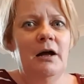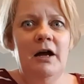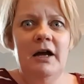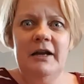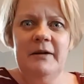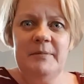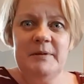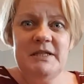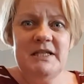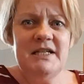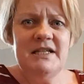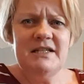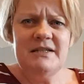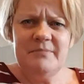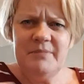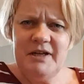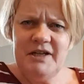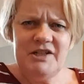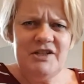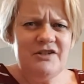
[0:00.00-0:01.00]
And I've been seeing
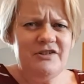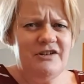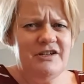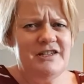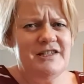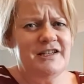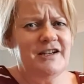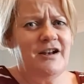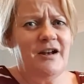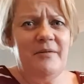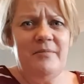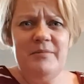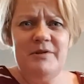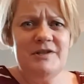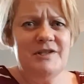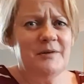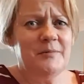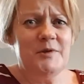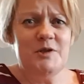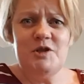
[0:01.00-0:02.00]
some pictures on Instagram of
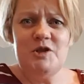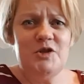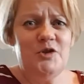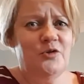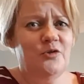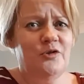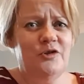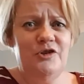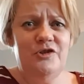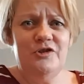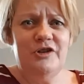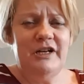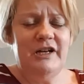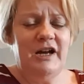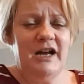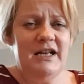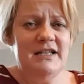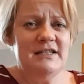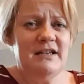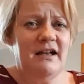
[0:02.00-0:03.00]
the summer snow you
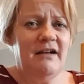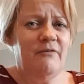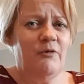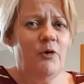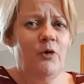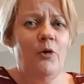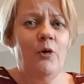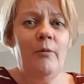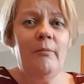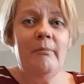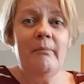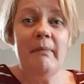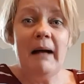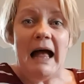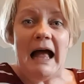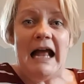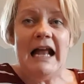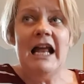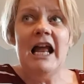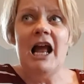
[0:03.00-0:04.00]
guys have. Oh
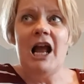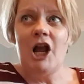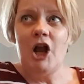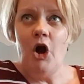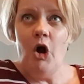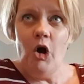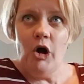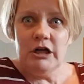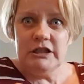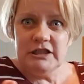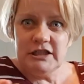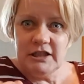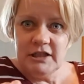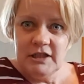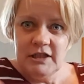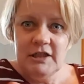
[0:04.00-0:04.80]
my God.